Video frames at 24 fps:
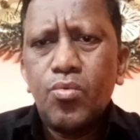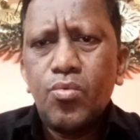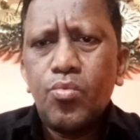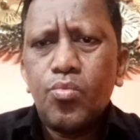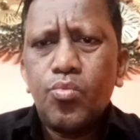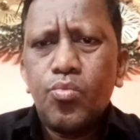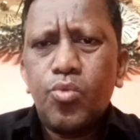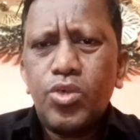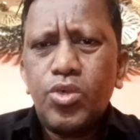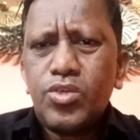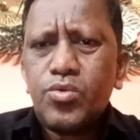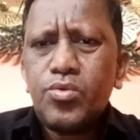
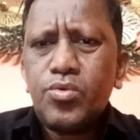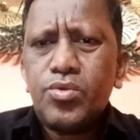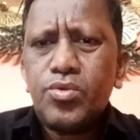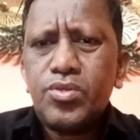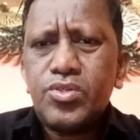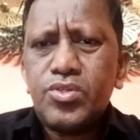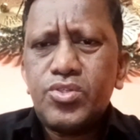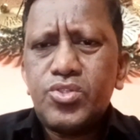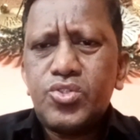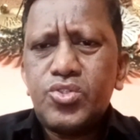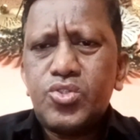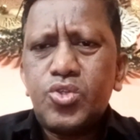What
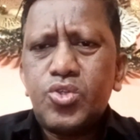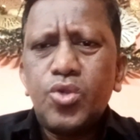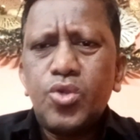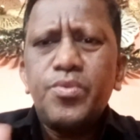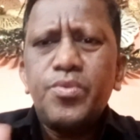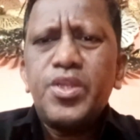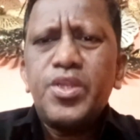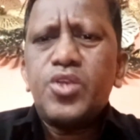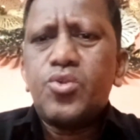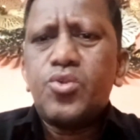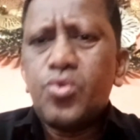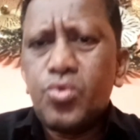should
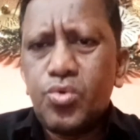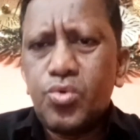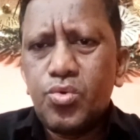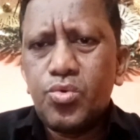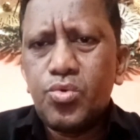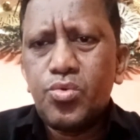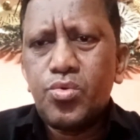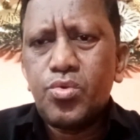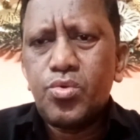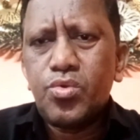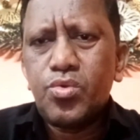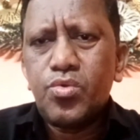we do?
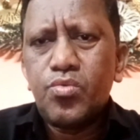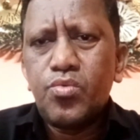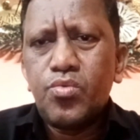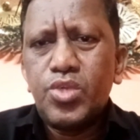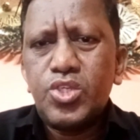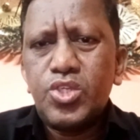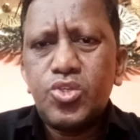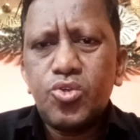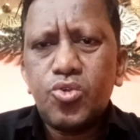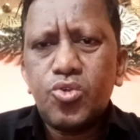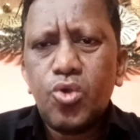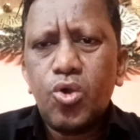We
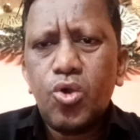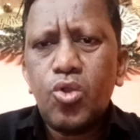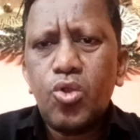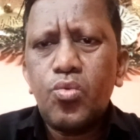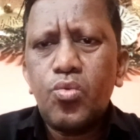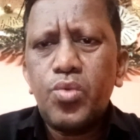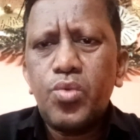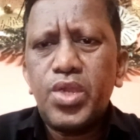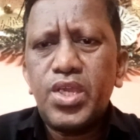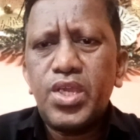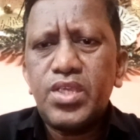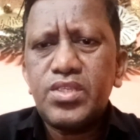should
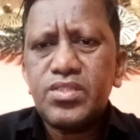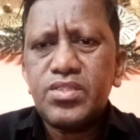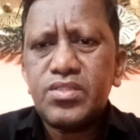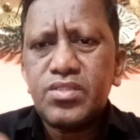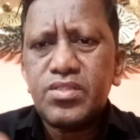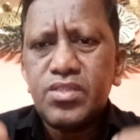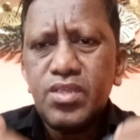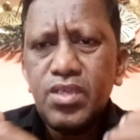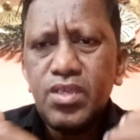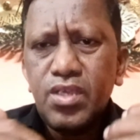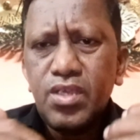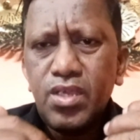
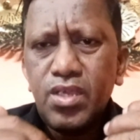always